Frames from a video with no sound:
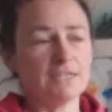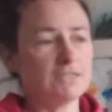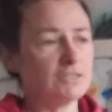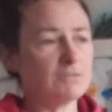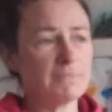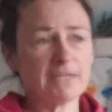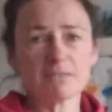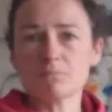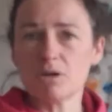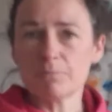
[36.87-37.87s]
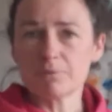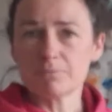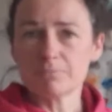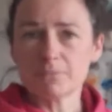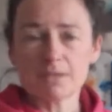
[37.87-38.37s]
just make some up,
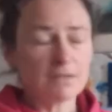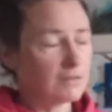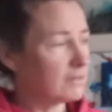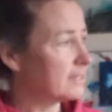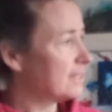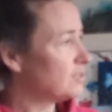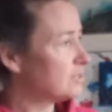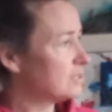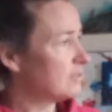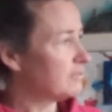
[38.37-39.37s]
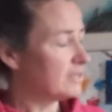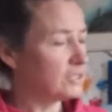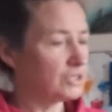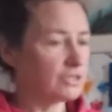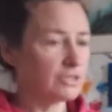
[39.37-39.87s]
or get yourself a
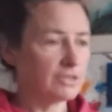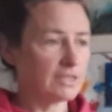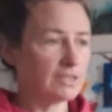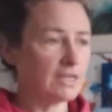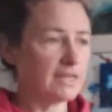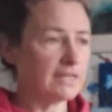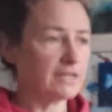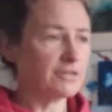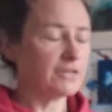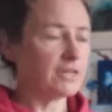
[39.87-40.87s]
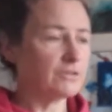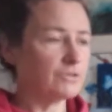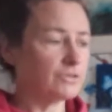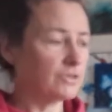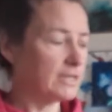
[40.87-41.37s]
jug that you like in your
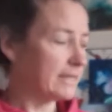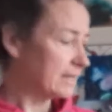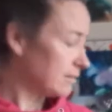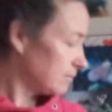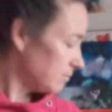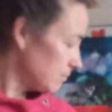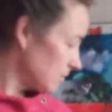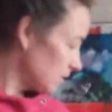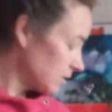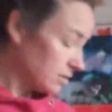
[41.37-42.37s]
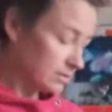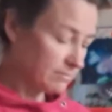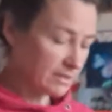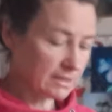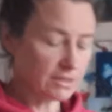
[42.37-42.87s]
house, or a little mug or
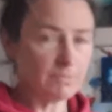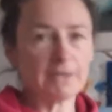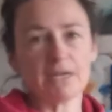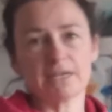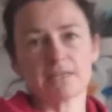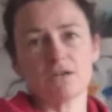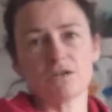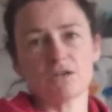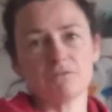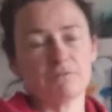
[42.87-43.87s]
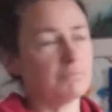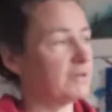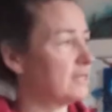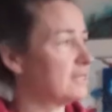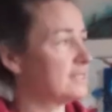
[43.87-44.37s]
something that you might like the look of, and put
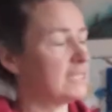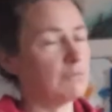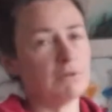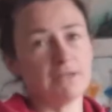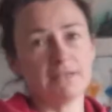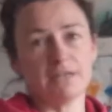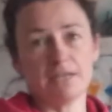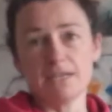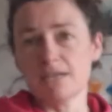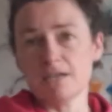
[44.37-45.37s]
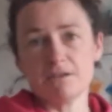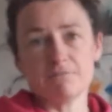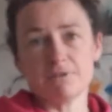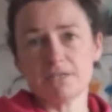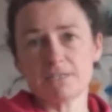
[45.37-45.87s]
it on a table, and then
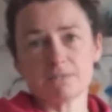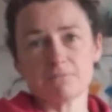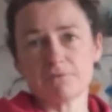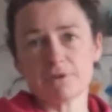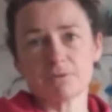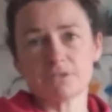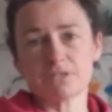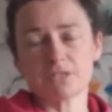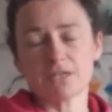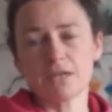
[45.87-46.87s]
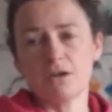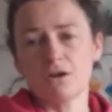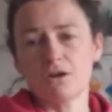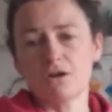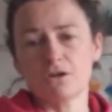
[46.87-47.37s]
invent some flowers.
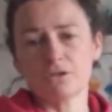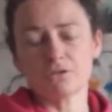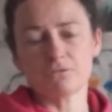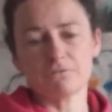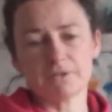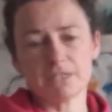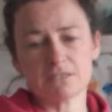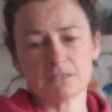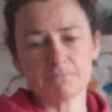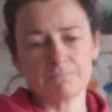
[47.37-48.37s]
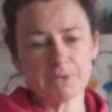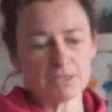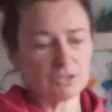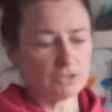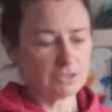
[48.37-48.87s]
Or you could find some
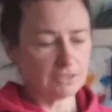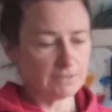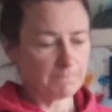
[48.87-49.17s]
pictures